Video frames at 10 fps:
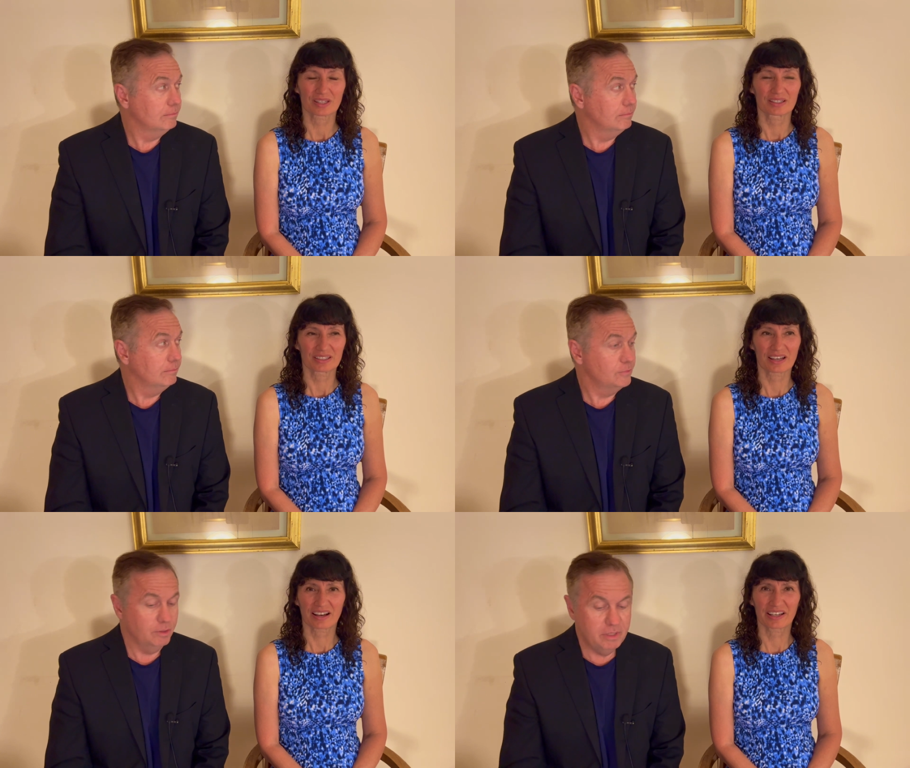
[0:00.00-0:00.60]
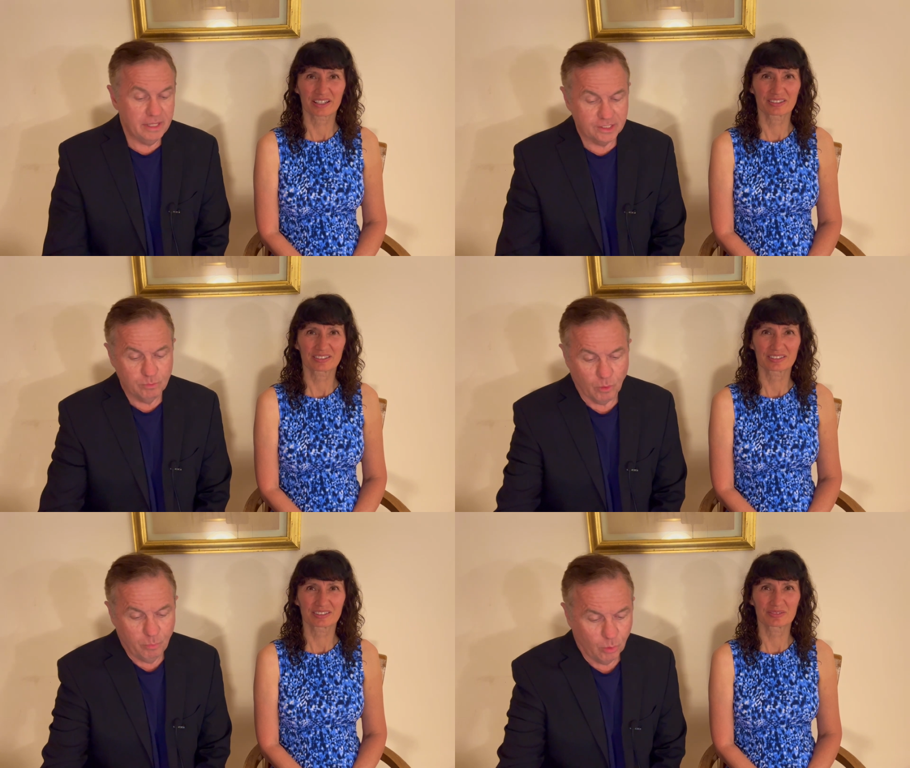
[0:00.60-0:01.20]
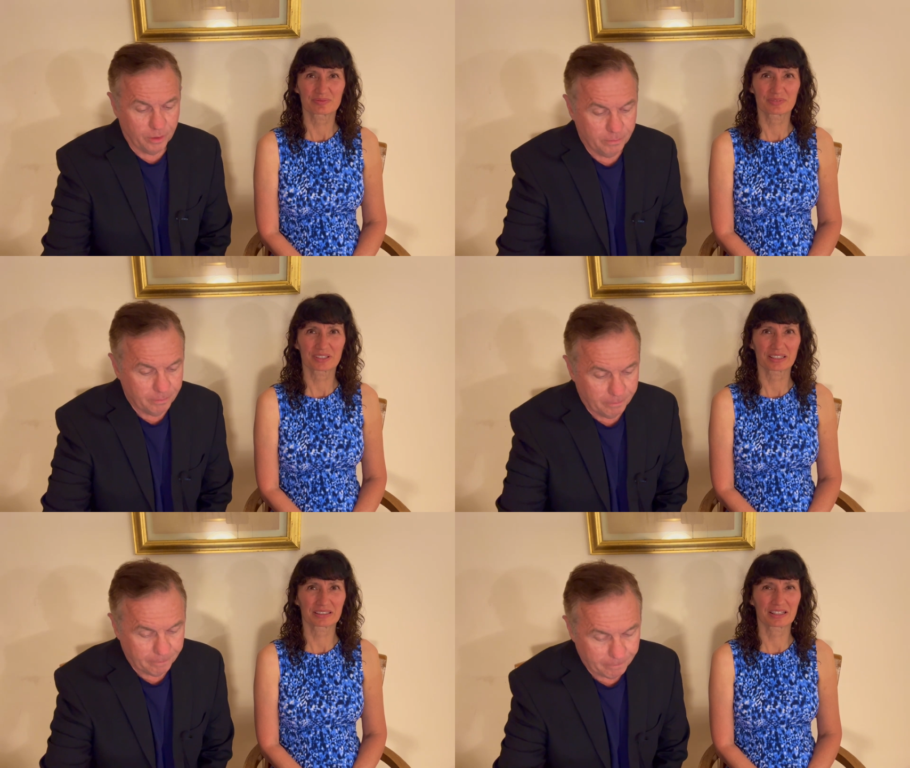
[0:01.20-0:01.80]
Speaker 1: Yeah, to me, I, that's more important.
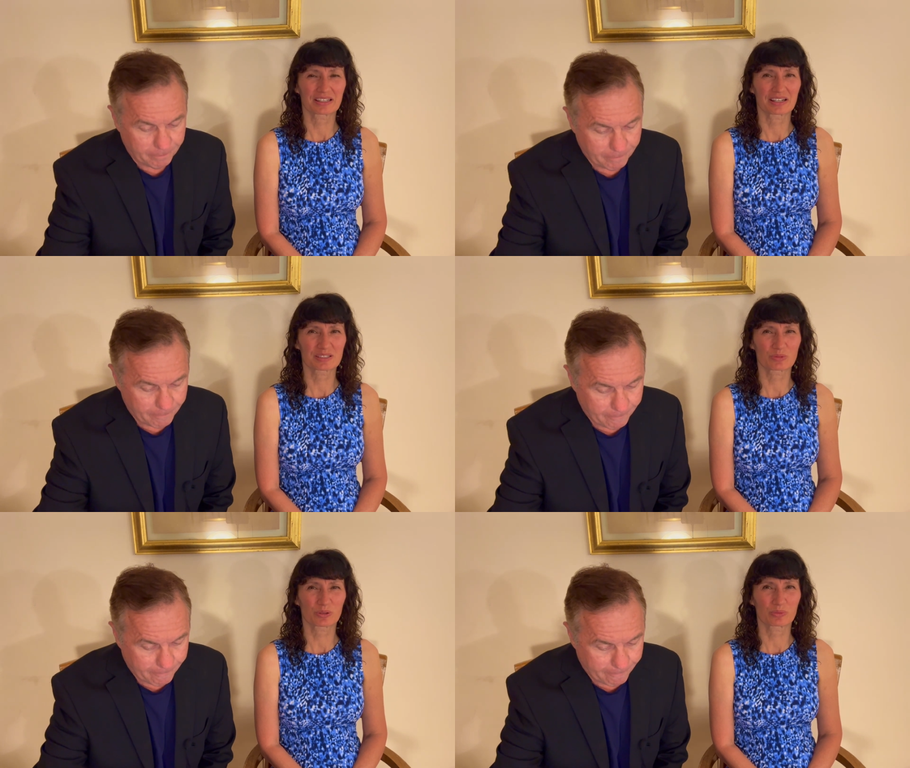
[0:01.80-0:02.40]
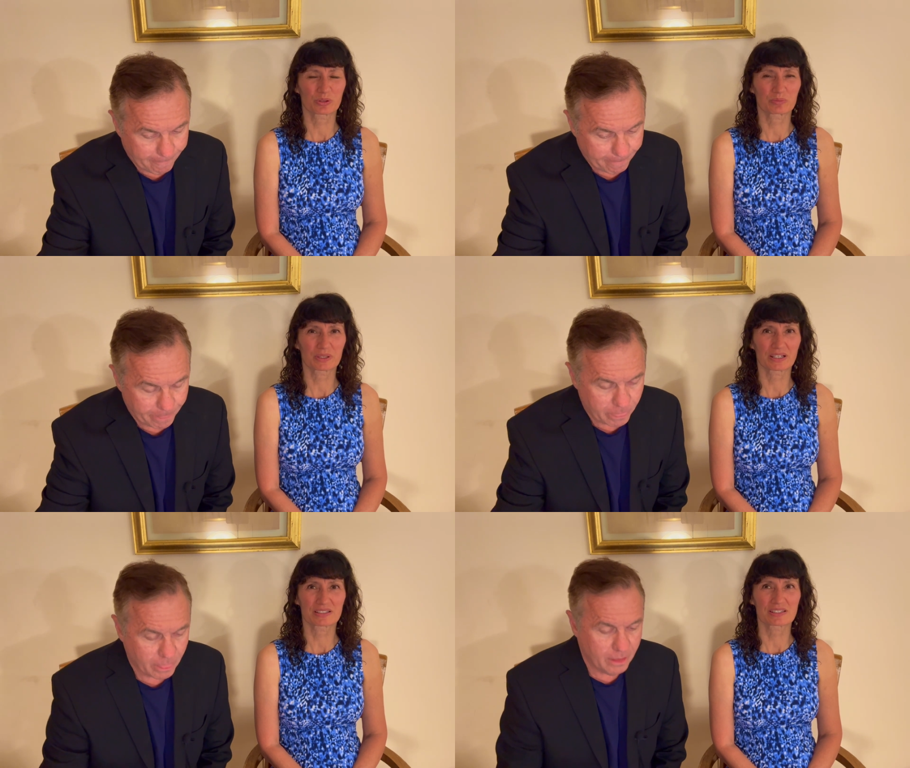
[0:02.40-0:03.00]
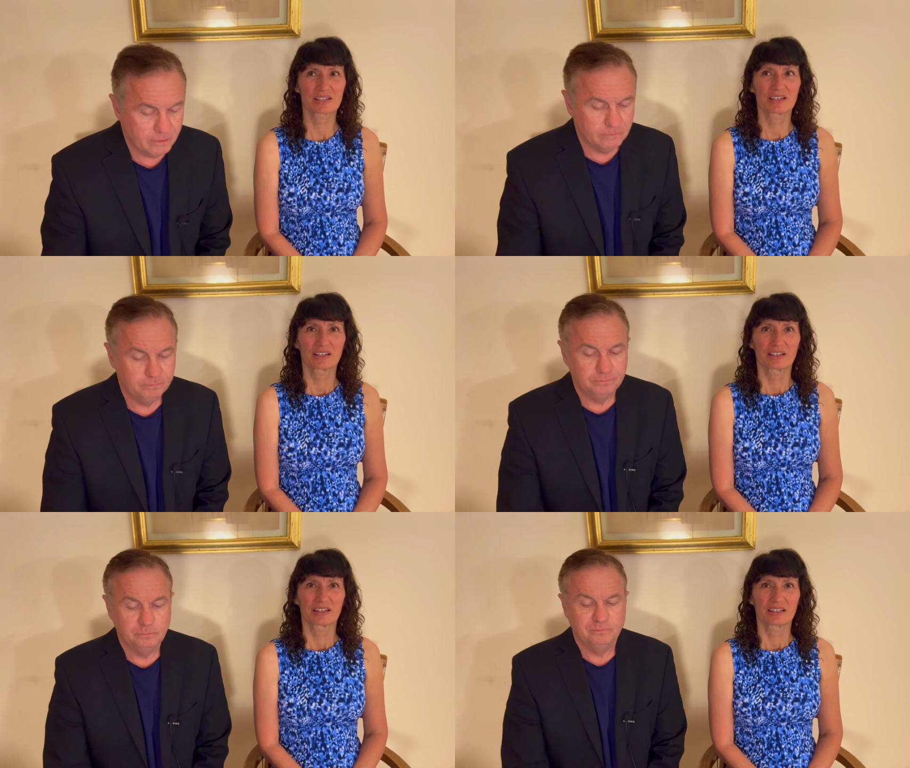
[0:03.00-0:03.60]
Th-
Speaker 2: that is more important because
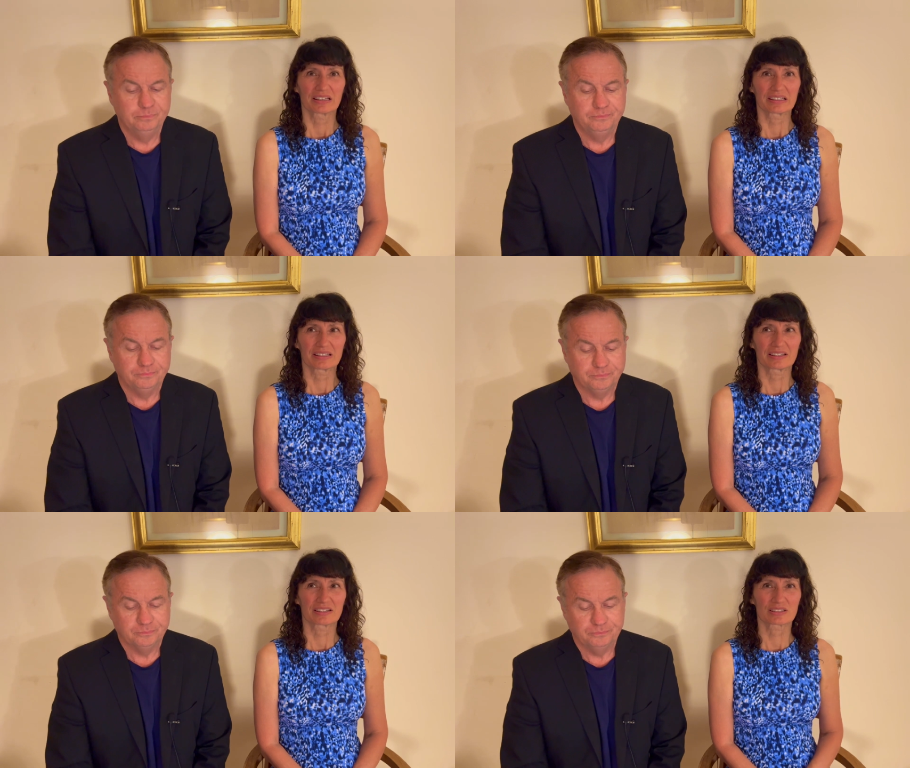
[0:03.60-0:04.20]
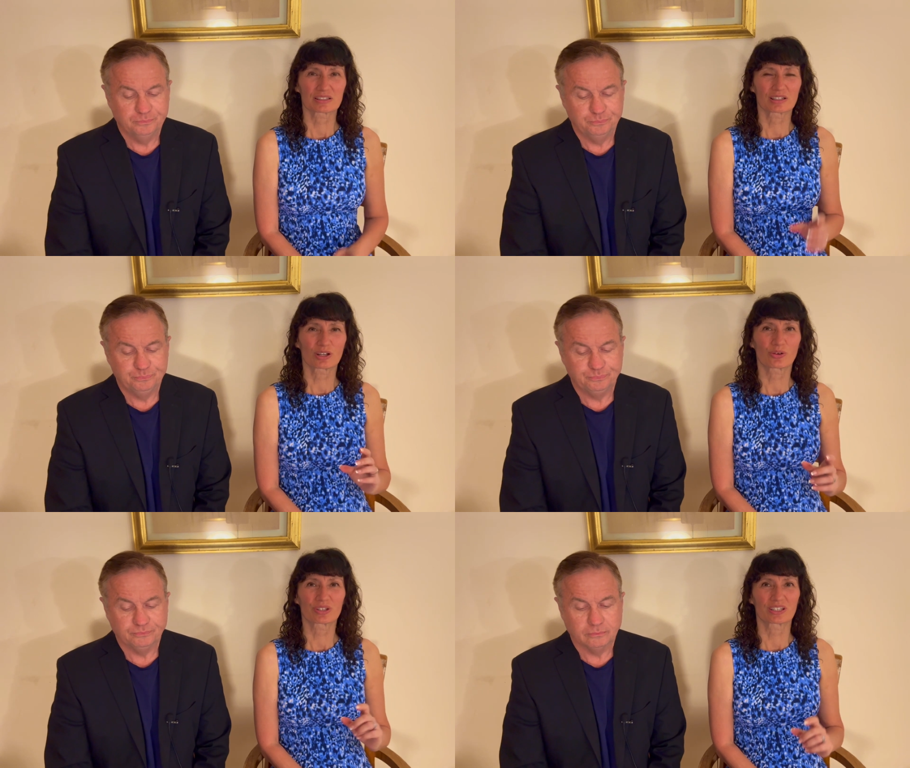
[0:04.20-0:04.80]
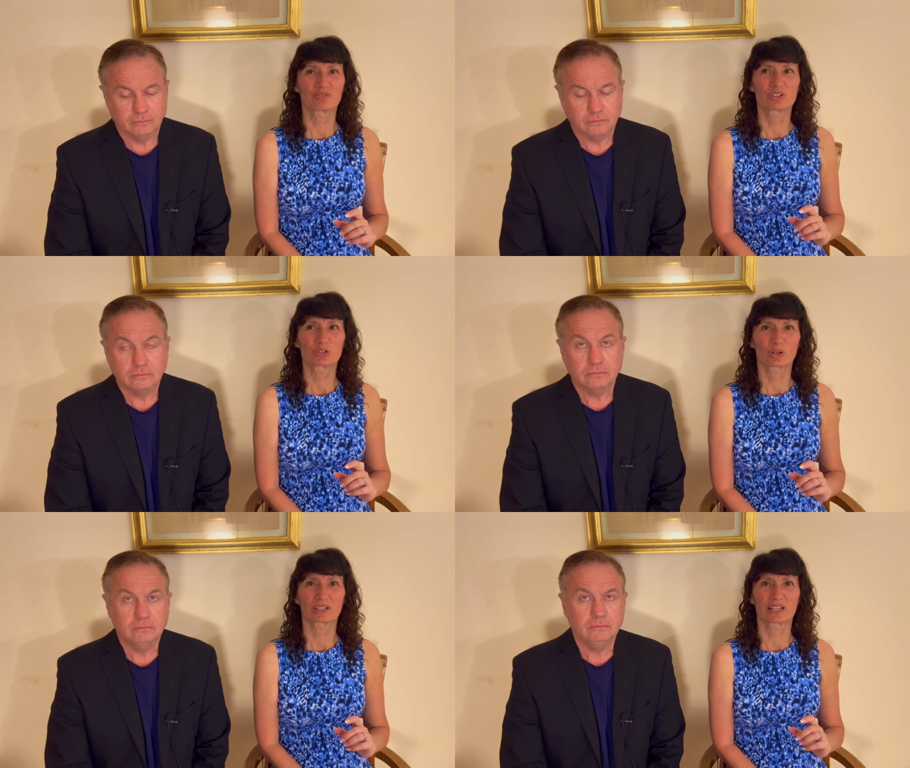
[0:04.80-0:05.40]
the lower the
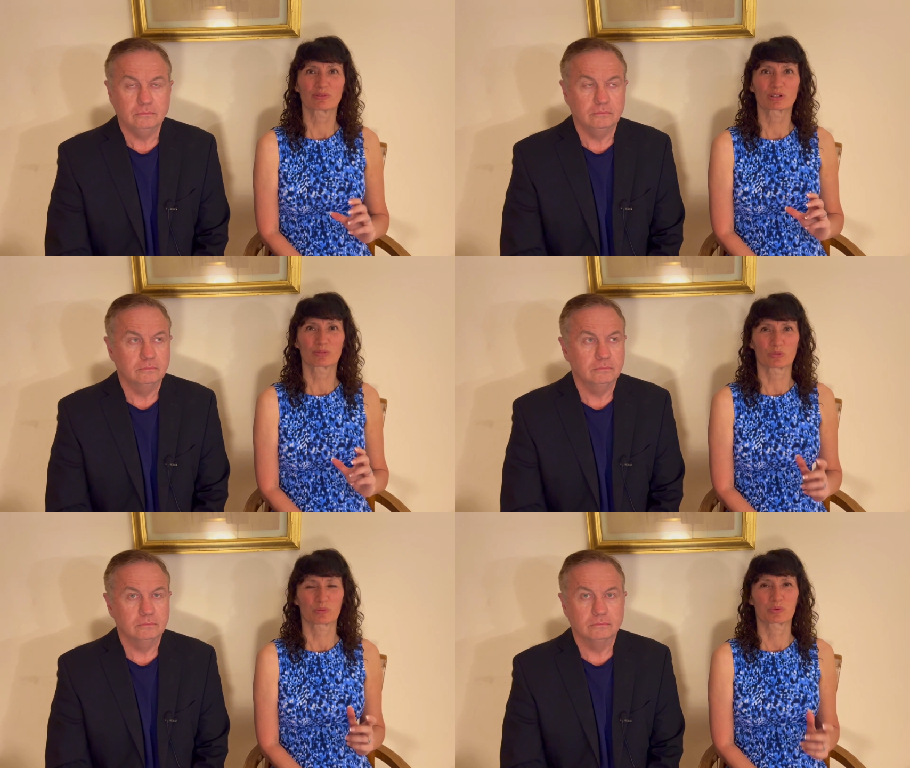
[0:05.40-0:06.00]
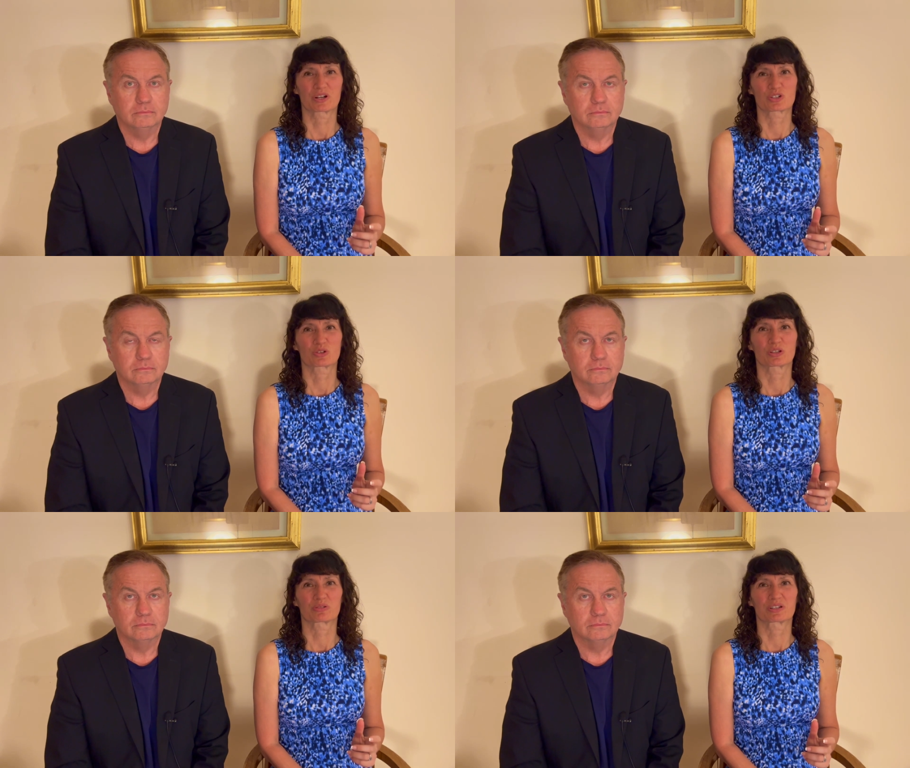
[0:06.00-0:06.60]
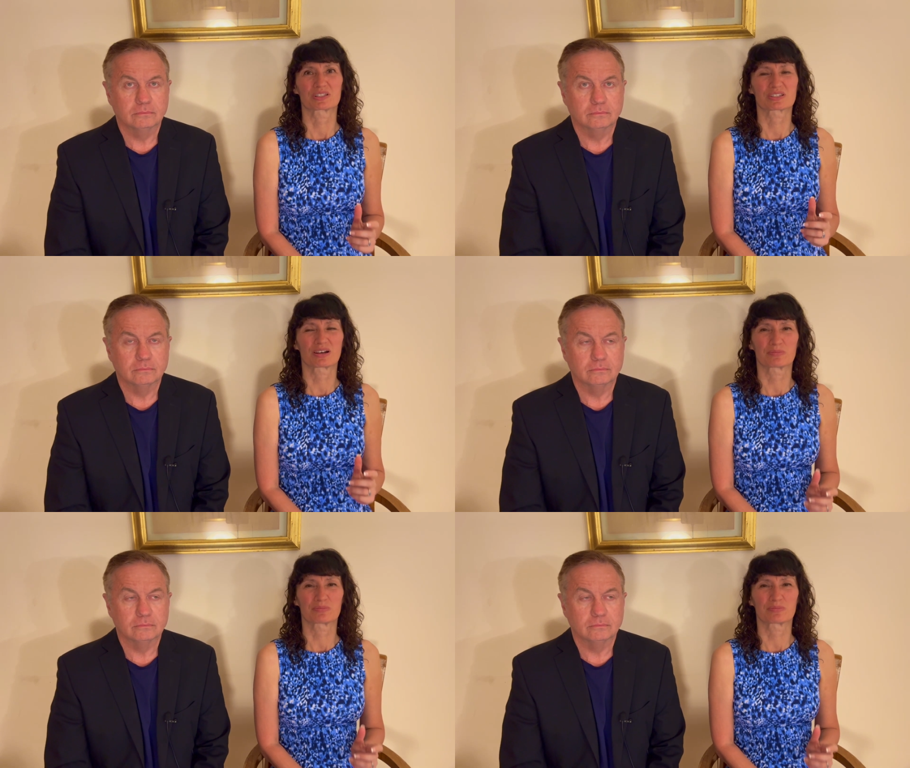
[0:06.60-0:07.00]
inventory level, the more pressure there is on